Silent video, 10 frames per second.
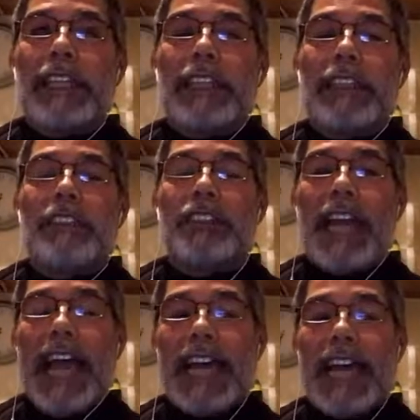lead until
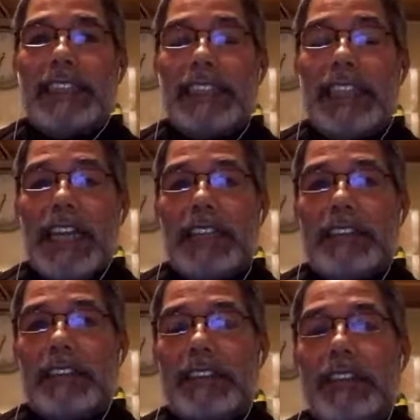Addie
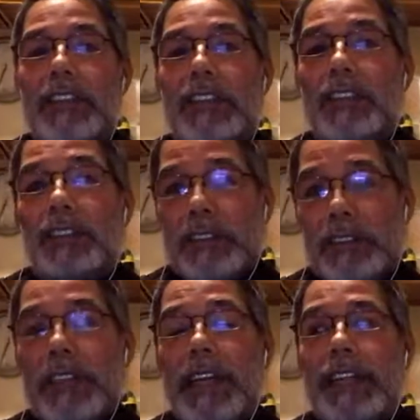Diaz,
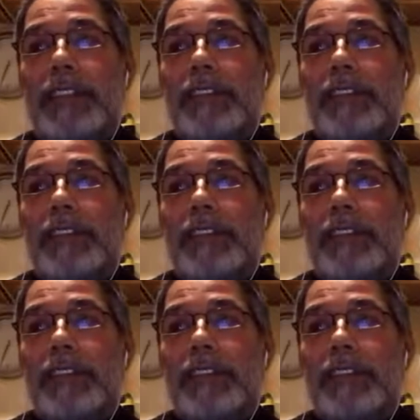right?